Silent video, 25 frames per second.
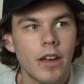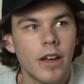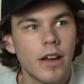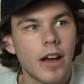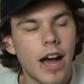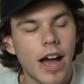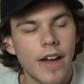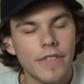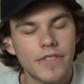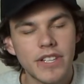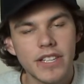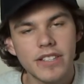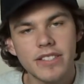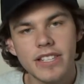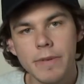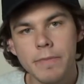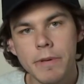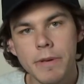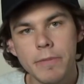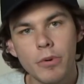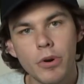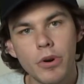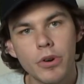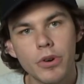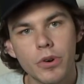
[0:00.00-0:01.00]
I've seen some
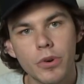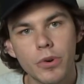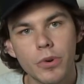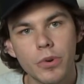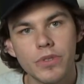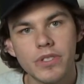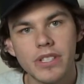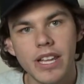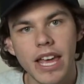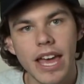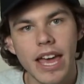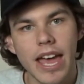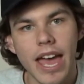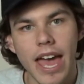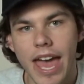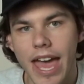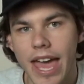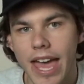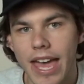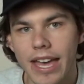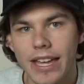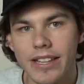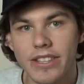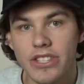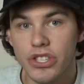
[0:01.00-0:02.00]
people on Google say,
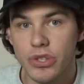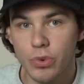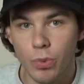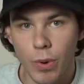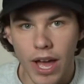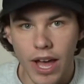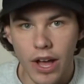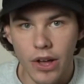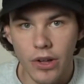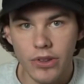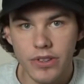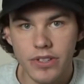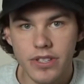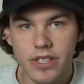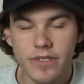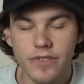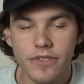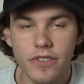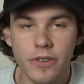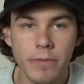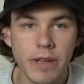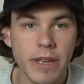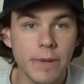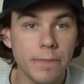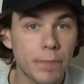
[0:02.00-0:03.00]
hey, it swells.
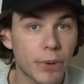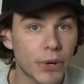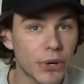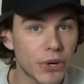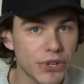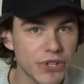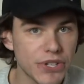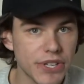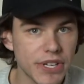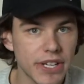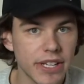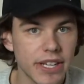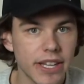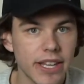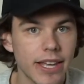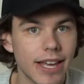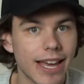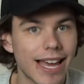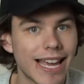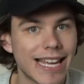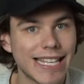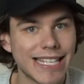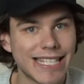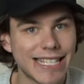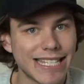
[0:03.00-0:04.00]
For me personally,
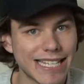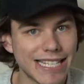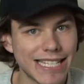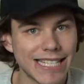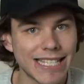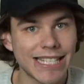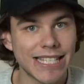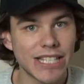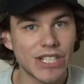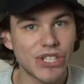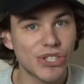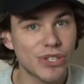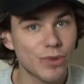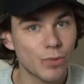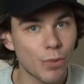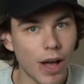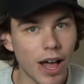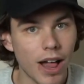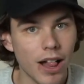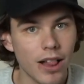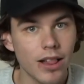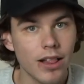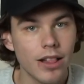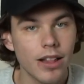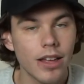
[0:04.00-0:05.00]
I didn't
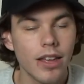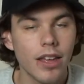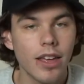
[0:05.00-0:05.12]
swell.